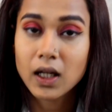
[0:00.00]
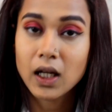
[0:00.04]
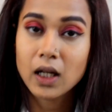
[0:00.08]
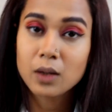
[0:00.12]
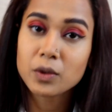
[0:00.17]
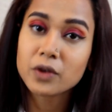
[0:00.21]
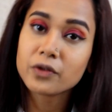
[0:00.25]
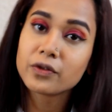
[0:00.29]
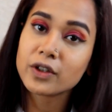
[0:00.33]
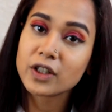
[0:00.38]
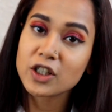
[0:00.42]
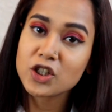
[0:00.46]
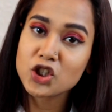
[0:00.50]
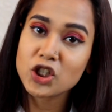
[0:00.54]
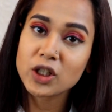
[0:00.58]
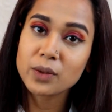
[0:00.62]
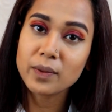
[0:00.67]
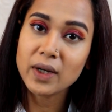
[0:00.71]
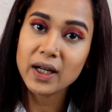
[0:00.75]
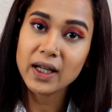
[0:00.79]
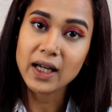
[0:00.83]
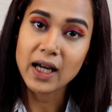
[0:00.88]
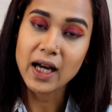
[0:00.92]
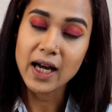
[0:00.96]
I'll be finishing
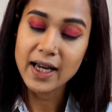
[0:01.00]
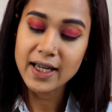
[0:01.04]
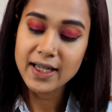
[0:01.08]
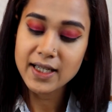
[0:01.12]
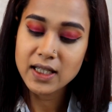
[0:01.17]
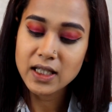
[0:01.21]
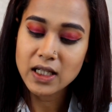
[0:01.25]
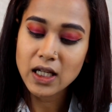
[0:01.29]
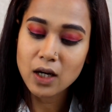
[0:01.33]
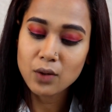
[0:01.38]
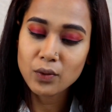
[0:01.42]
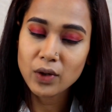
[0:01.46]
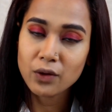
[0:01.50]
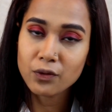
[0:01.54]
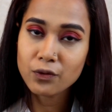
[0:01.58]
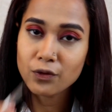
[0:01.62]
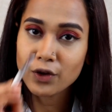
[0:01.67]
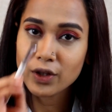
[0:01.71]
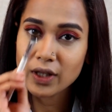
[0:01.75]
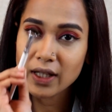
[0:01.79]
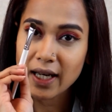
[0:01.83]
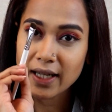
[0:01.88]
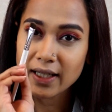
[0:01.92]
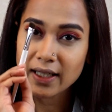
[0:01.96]
my eyes now, and
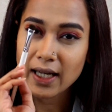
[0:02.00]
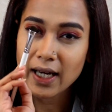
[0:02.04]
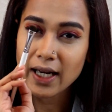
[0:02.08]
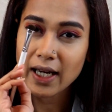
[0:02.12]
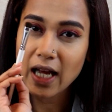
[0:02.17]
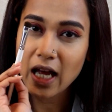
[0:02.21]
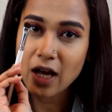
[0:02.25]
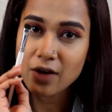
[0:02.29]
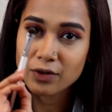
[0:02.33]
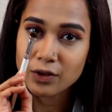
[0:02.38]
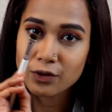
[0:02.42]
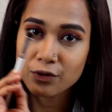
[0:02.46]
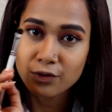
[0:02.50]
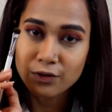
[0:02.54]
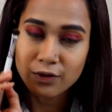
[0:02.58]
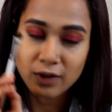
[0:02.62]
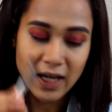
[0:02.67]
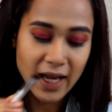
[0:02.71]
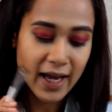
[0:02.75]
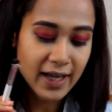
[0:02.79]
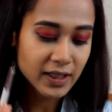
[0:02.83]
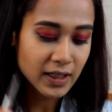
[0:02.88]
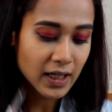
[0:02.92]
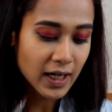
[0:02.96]
for that I have a
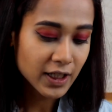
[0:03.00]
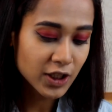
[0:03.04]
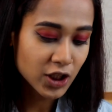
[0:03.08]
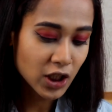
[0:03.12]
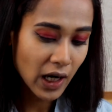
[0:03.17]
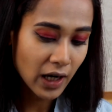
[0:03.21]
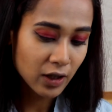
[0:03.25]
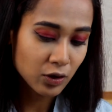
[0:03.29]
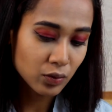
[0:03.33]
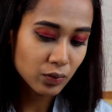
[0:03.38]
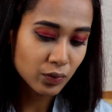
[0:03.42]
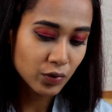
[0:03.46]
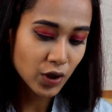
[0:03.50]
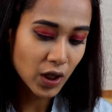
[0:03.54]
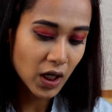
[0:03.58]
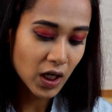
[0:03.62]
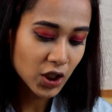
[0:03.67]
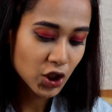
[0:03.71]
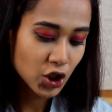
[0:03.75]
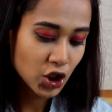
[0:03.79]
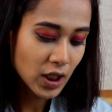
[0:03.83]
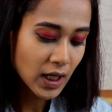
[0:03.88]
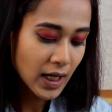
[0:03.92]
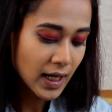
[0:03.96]
flat eyeshadow
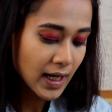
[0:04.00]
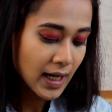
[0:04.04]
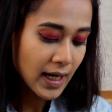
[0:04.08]
brush,